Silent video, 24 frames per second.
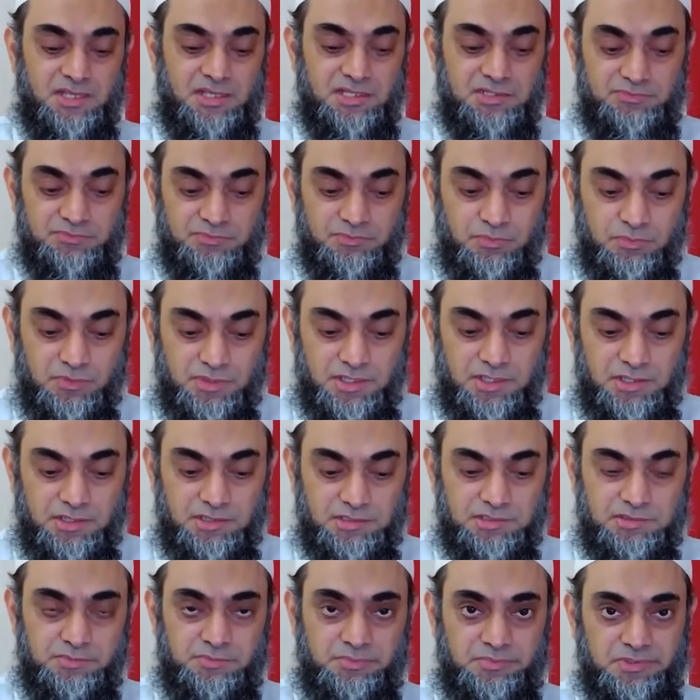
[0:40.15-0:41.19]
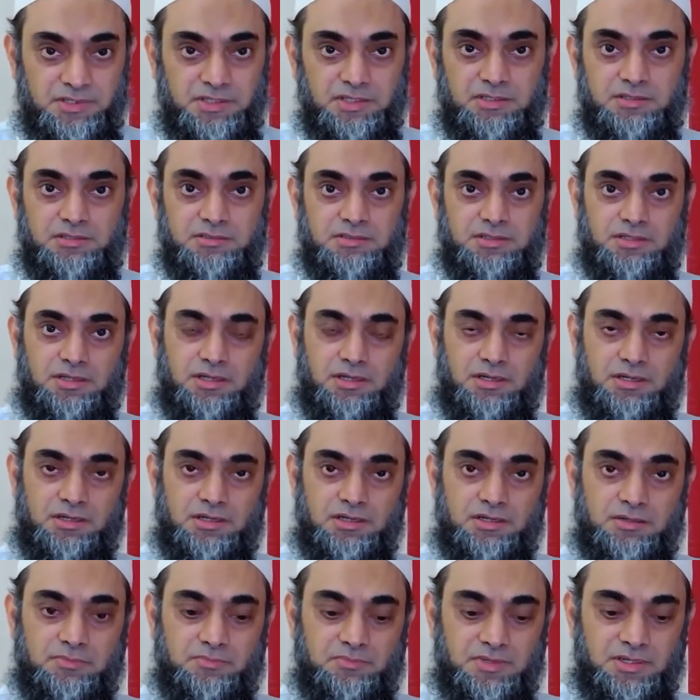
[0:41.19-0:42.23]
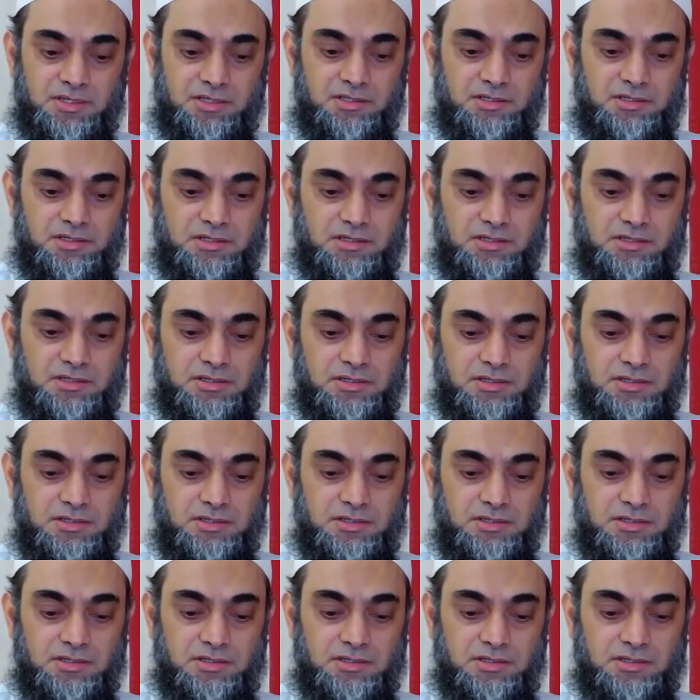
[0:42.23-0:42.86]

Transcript: His forty days prayers are being